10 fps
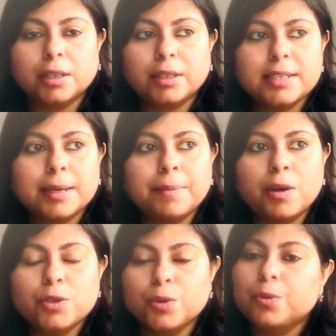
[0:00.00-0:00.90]
They
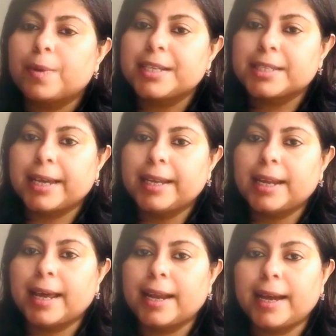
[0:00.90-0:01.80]
somehow suit my skin,
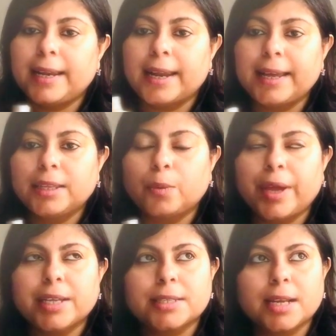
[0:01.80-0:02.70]
and I like the
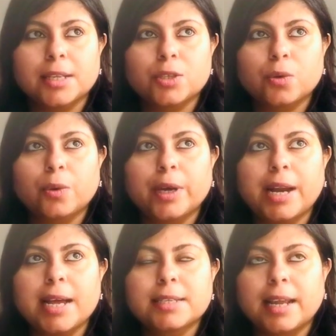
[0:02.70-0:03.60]
way it's done. So it
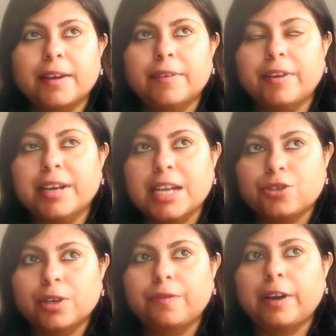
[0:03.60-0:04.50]
has like a very
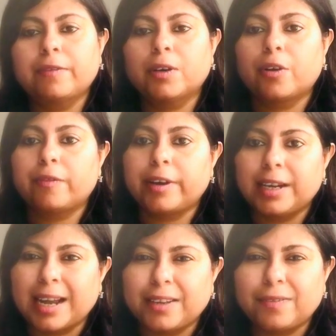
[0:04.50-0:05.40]
natural flavor or a very
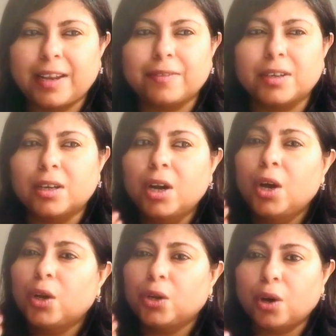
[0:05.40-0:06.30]
light flavor,
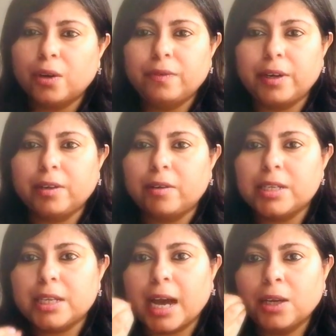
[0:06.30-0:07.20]
not very
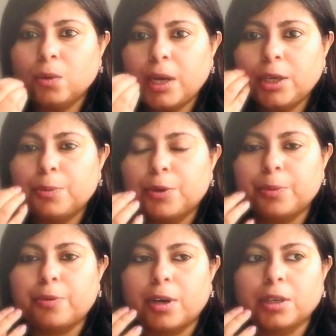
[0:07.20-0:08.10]
greasy. I don't like to put
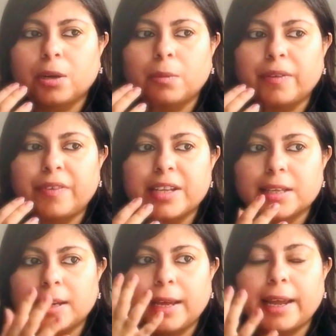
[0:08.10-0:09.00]
a product on my face
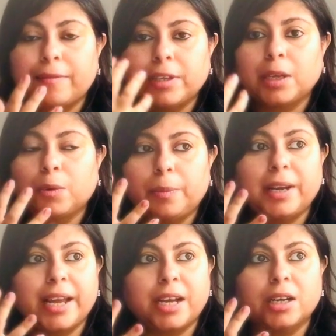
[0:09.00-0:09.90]
and like everything will be
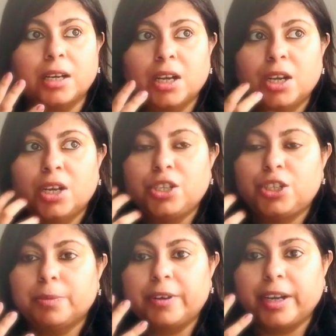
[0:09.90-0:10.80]
like a
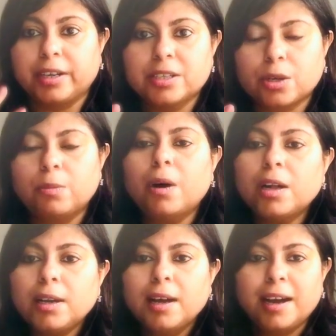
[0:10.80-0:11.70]
shimmering disco ball.